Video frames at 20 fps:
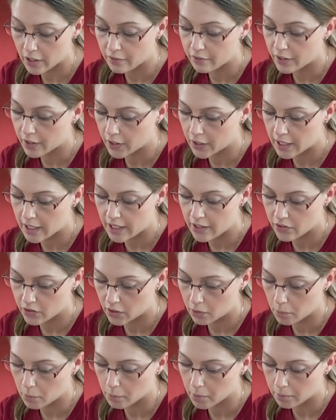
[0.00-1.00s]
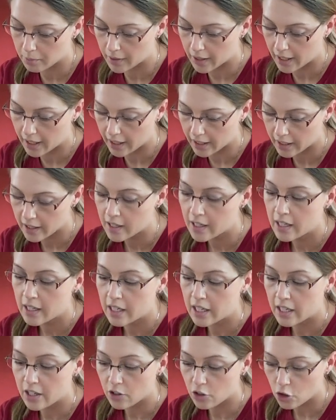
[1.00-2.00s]
very easily when we're playing,
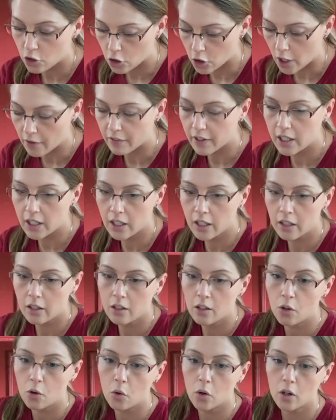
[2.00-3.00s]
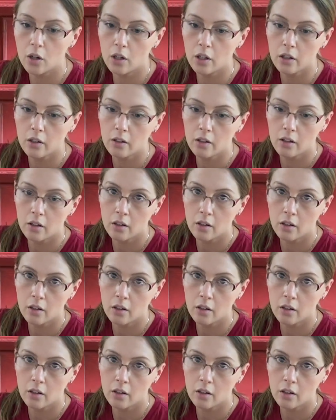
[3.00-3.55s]
is shove it in or